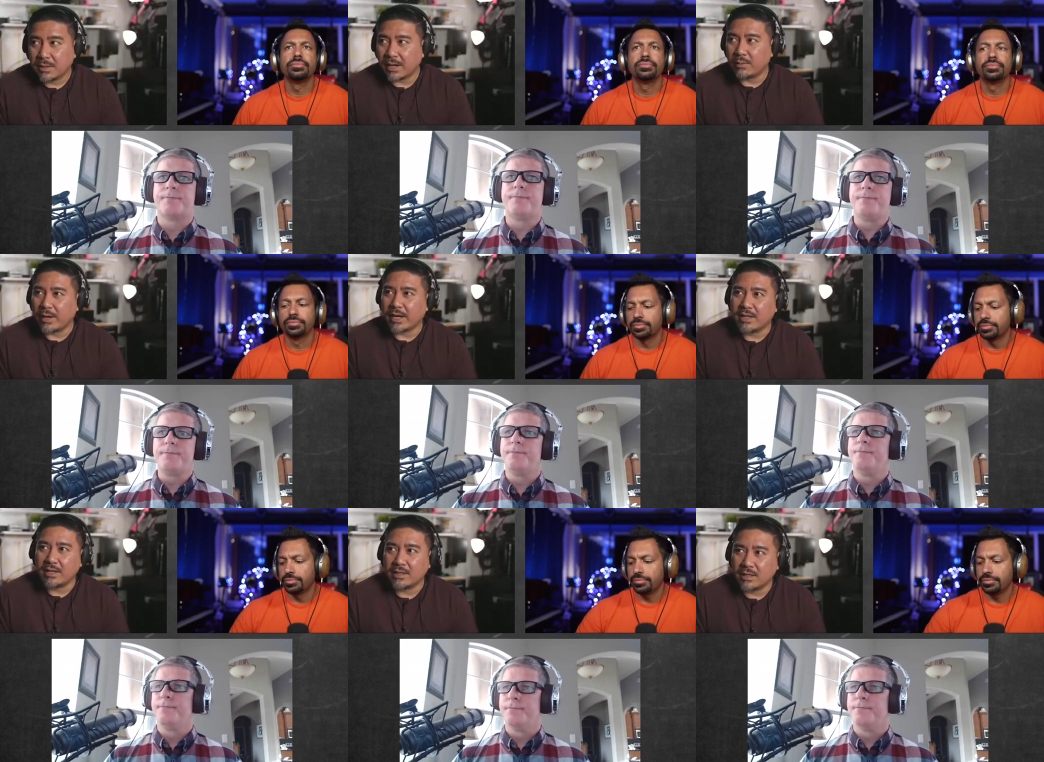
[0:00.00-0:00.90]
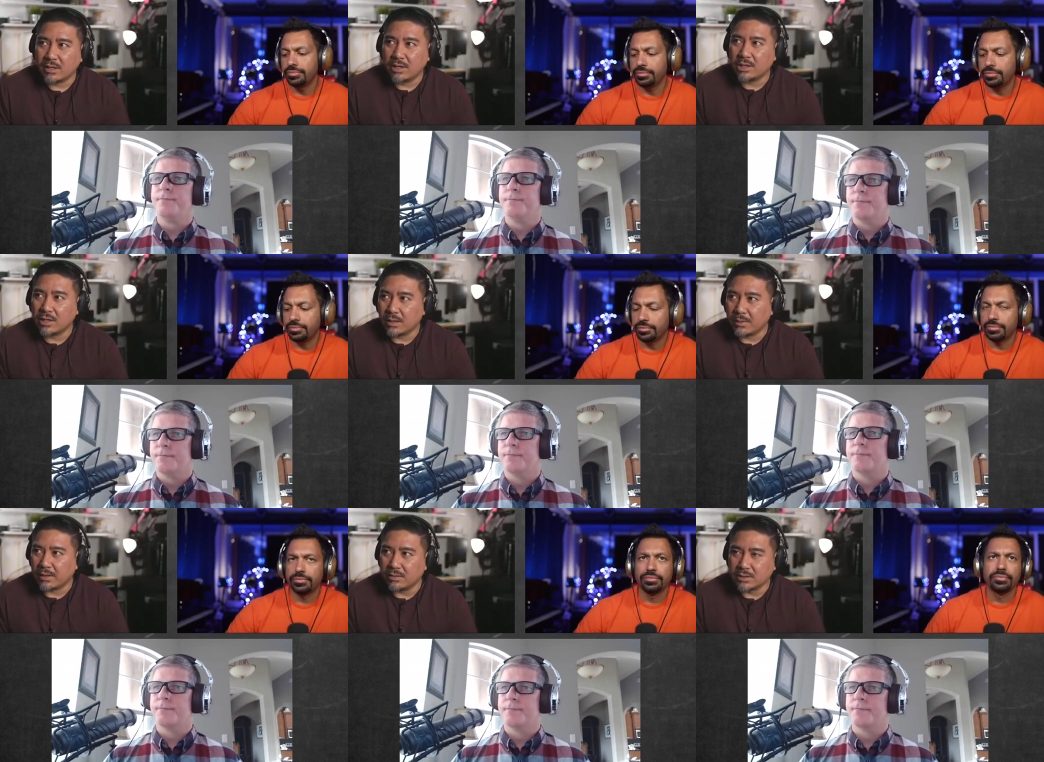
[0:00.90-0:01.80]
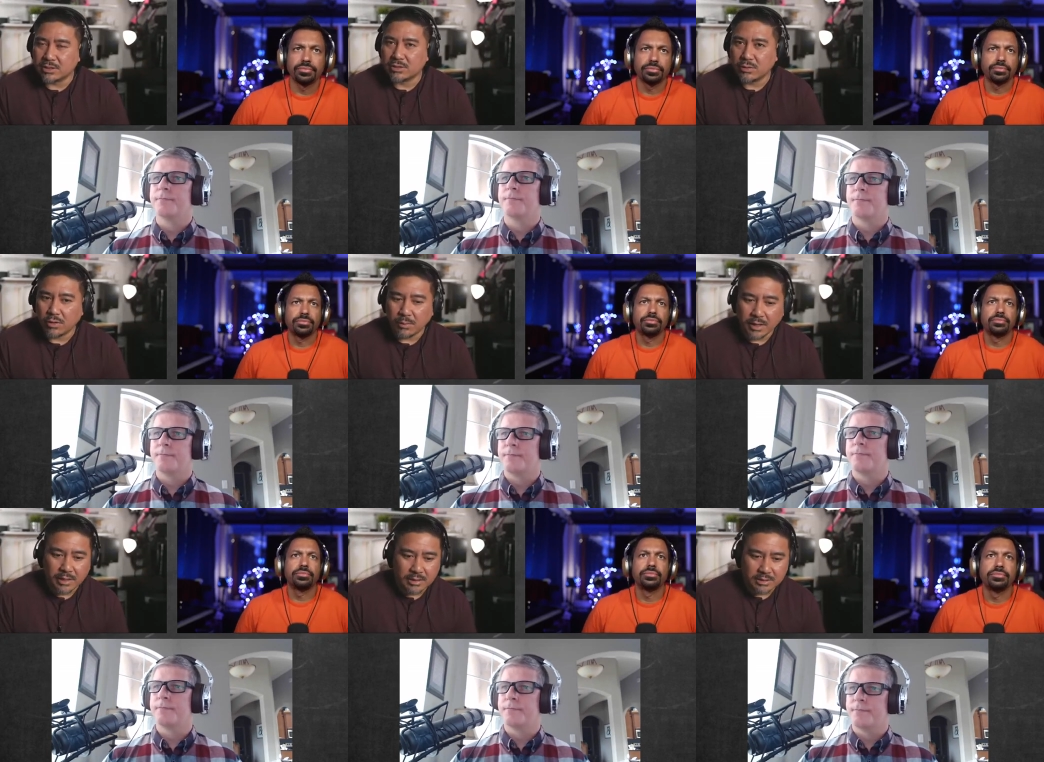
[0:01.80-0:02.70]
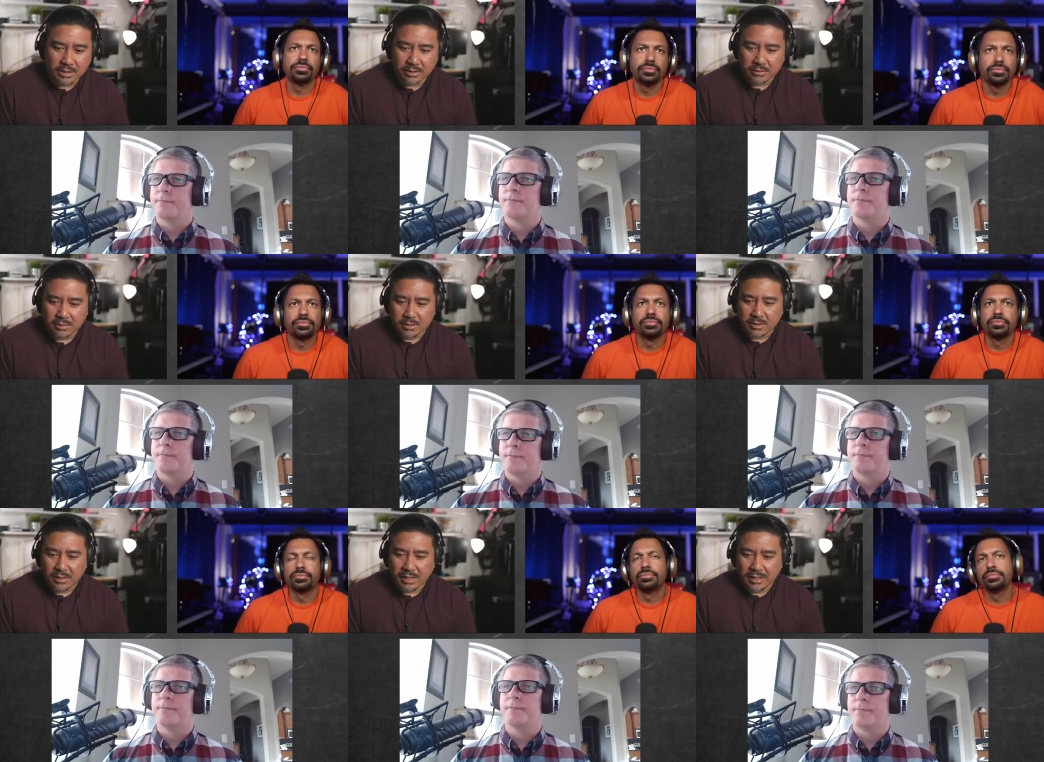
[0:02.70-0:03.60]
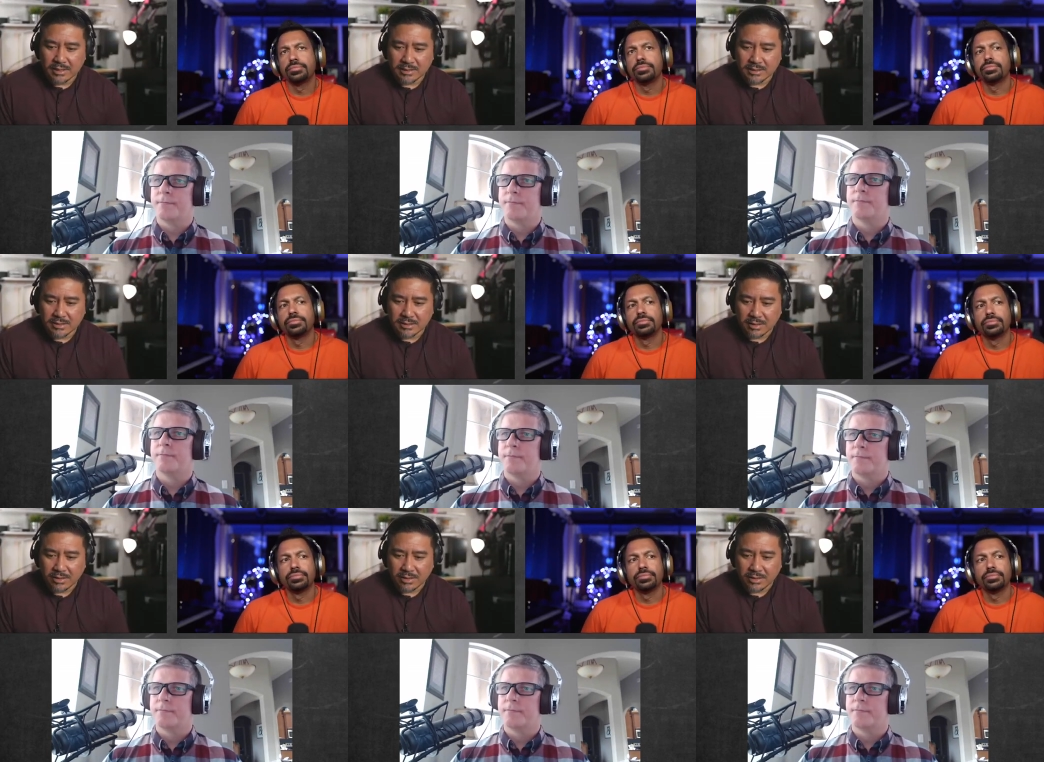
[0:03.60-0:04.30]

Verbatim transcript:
Speaker 1: But anyway, I think the good thing about using studio monitors though is